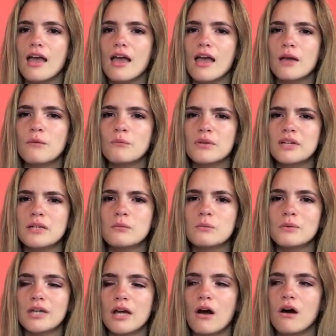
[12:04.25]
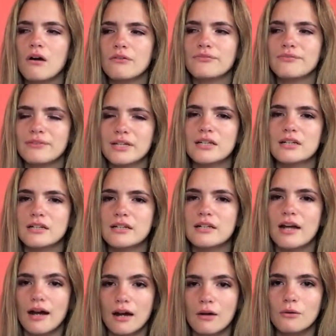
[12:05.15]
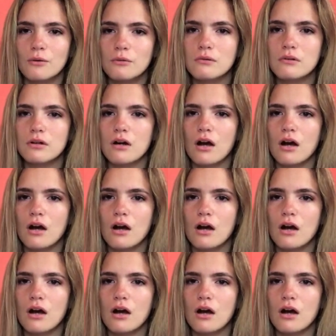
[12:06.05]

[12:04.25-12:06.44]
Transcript: And we all figured it out